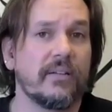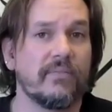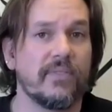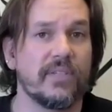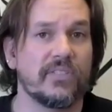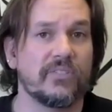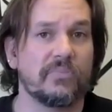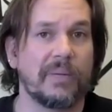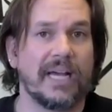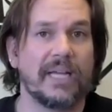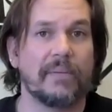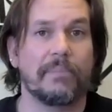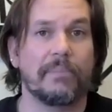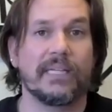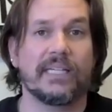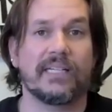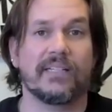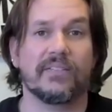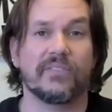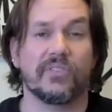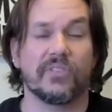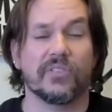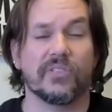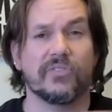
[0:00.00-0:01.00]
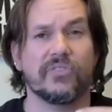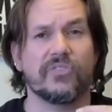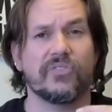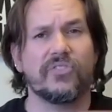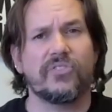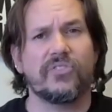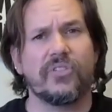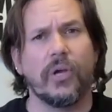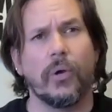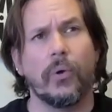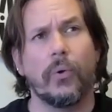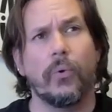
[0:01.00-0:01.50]
of the spine because they're
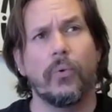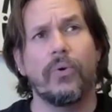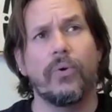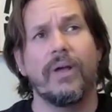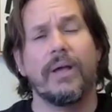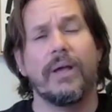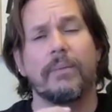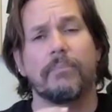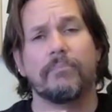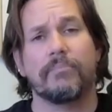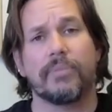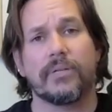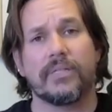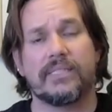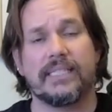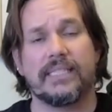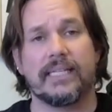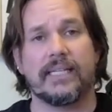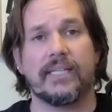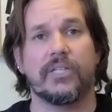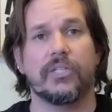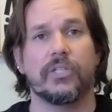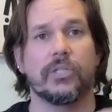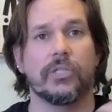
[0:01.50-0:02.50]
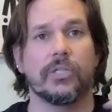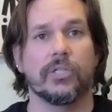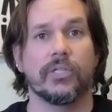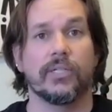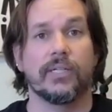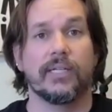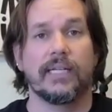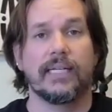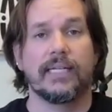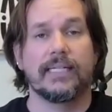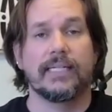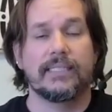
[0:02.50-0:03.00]
so
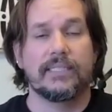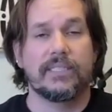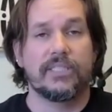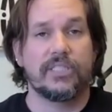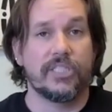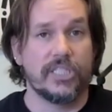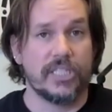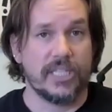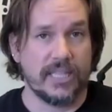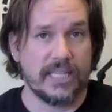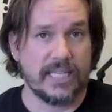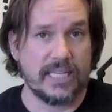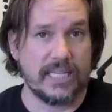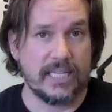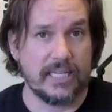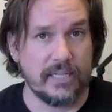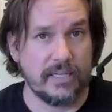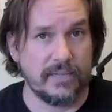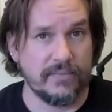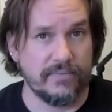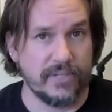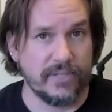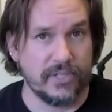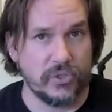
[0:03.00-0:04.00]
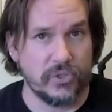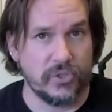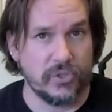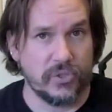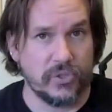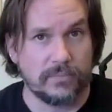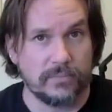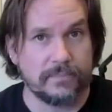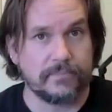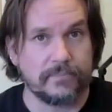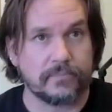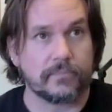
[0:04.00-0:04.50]
particular to the
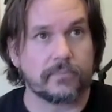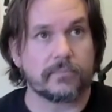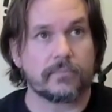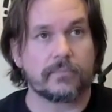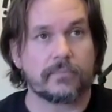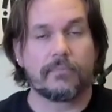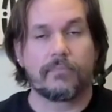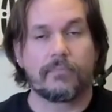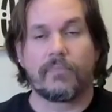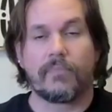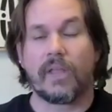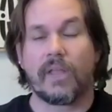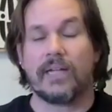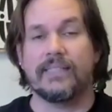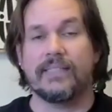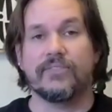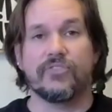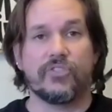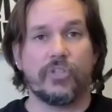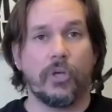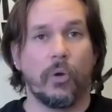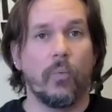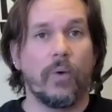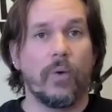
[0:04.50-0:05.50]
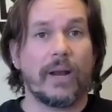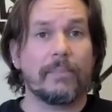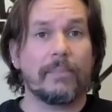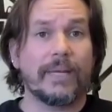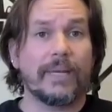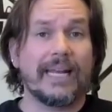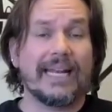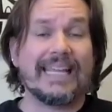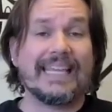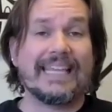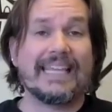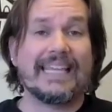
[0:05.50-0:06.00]
individual. And so what I'm
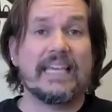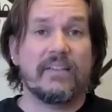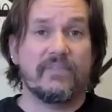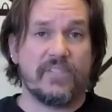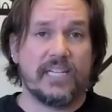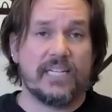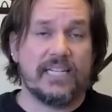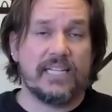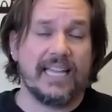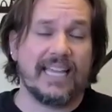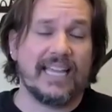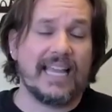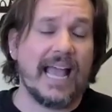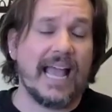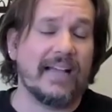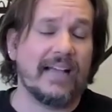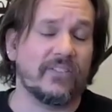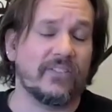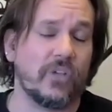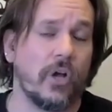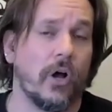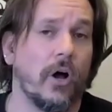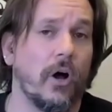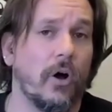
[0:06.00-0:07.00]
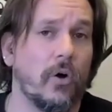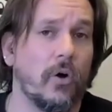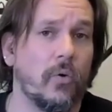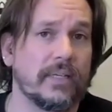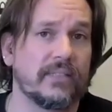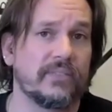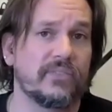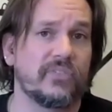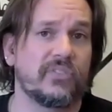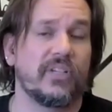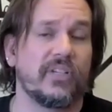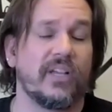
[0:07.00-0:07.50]
going to give today, as
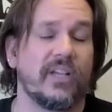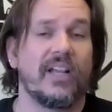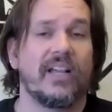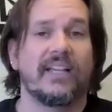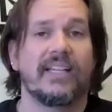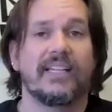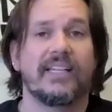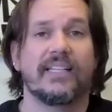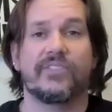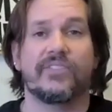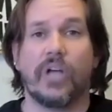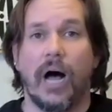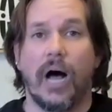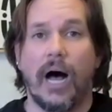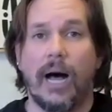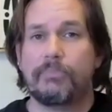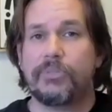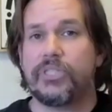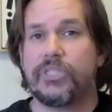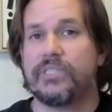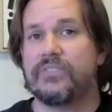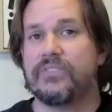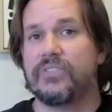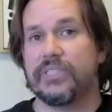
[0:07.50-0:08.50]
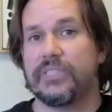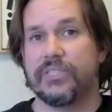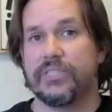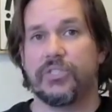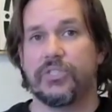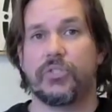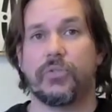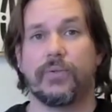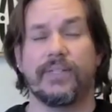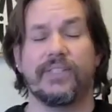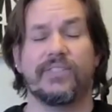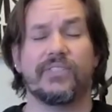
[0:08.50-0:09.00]
always, is options and
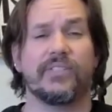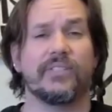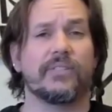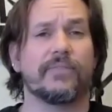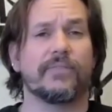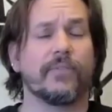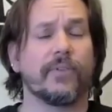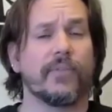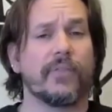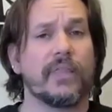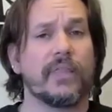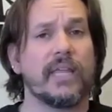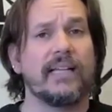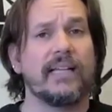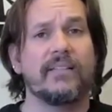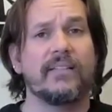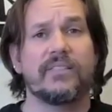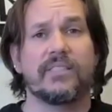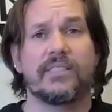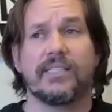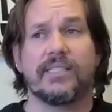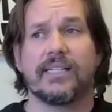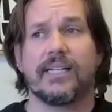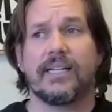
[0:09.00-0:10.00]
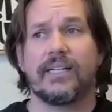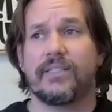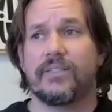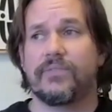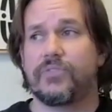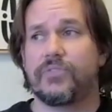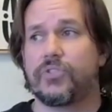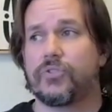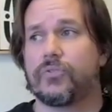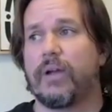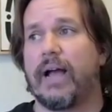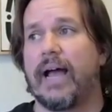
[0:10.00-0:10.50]
choices for things to kind
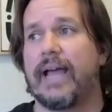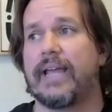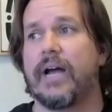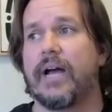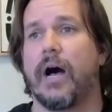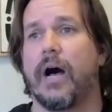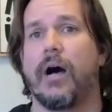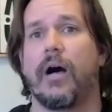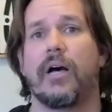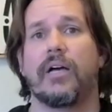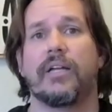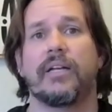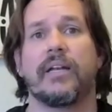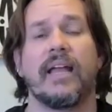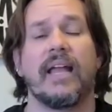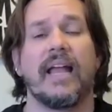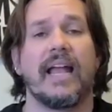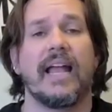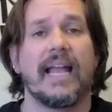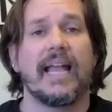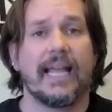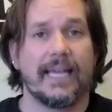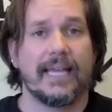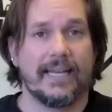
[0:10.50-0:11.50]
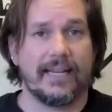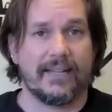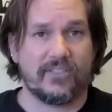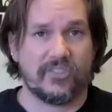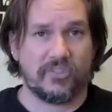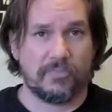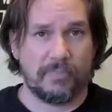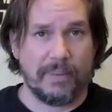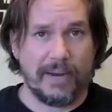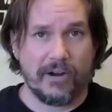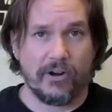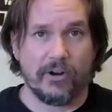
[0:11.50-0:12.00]
of try on and
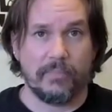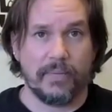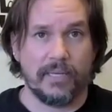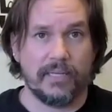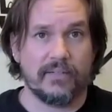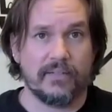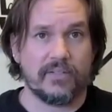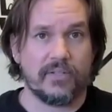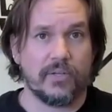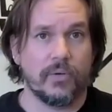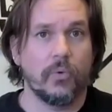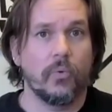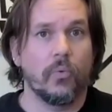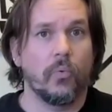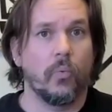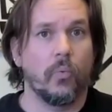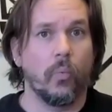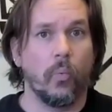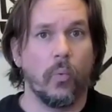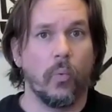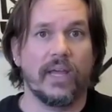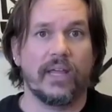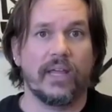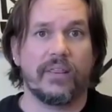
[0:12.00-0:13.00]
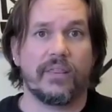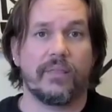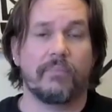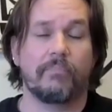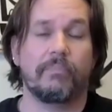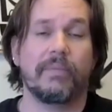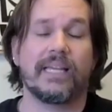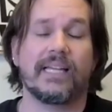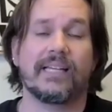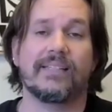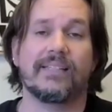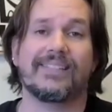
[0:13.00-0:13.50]
experiment with,
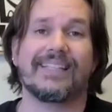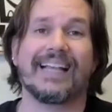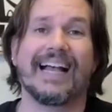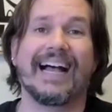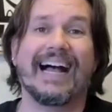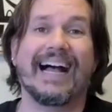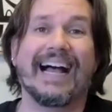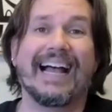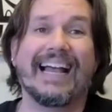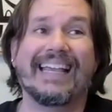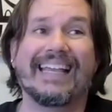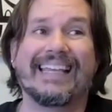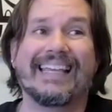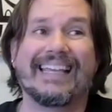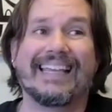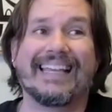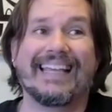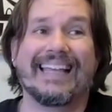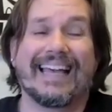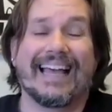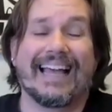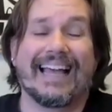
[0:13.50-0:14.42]
because I